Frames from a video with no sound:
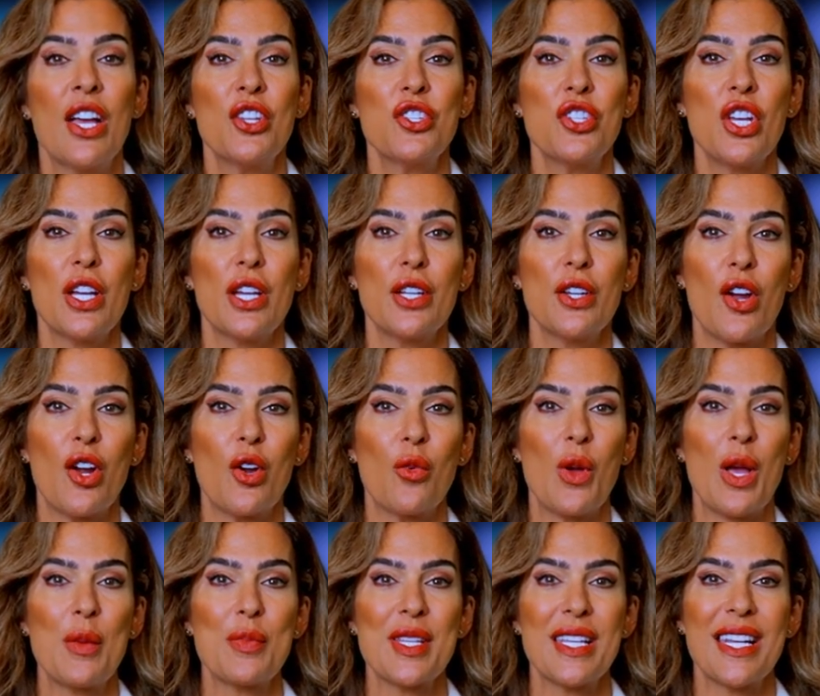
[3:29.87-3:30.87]
Check out our
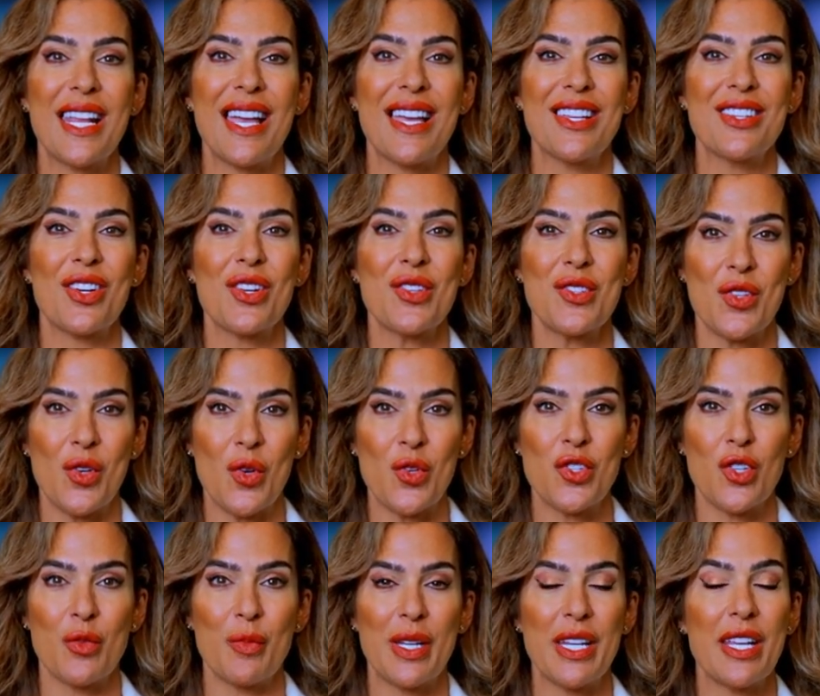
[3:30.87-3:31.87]
website and our
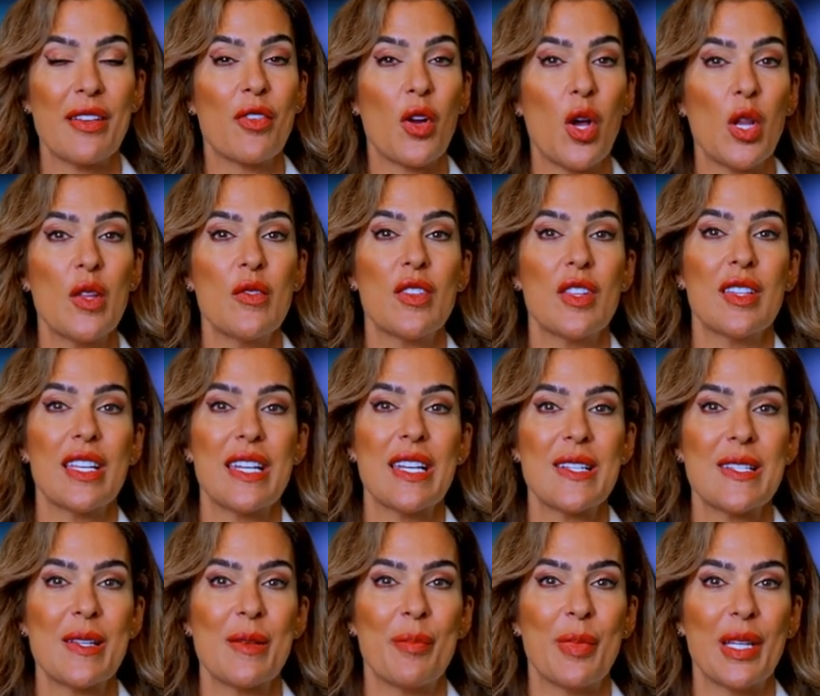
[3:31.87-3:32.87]
social media for all of the
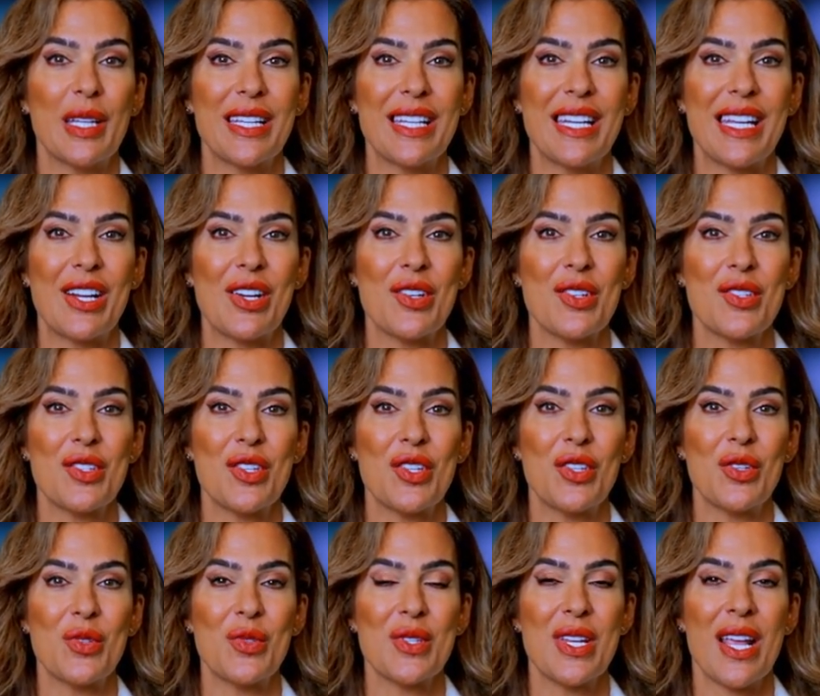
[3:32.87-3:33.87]
latest billionaires
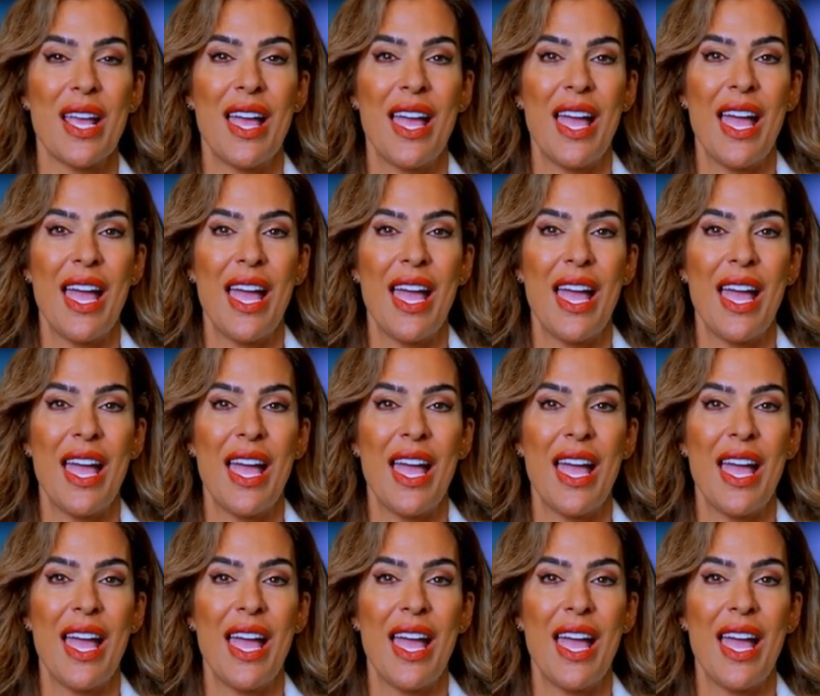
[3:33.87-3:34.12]
news.